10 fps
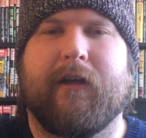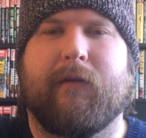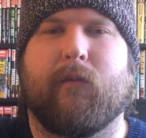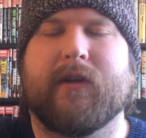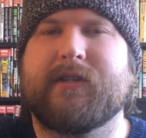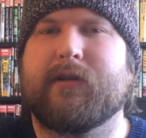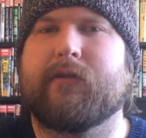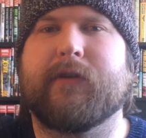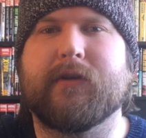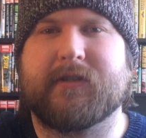once the
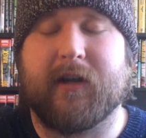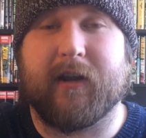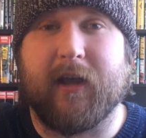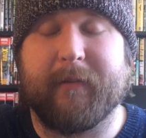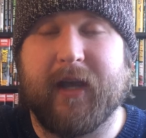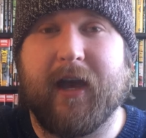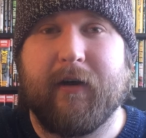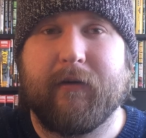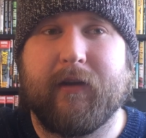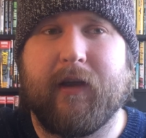reviews started coming
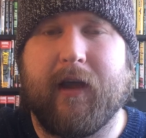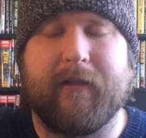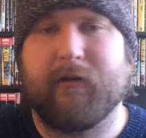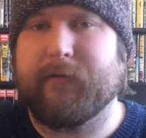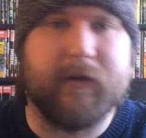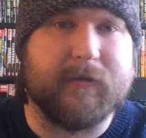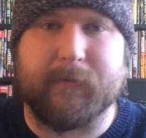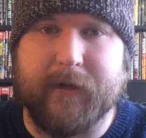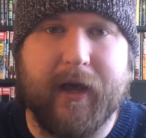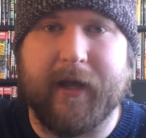out and the reviews
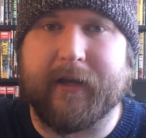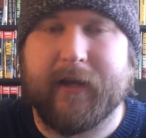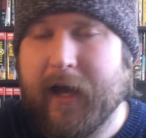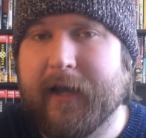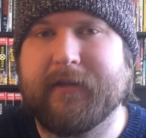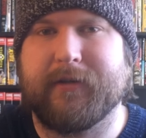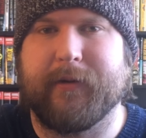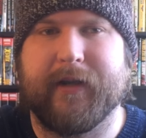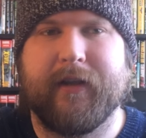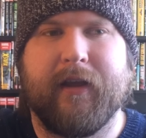were not kind
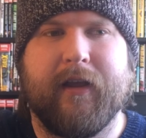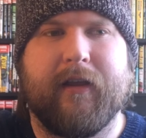to it,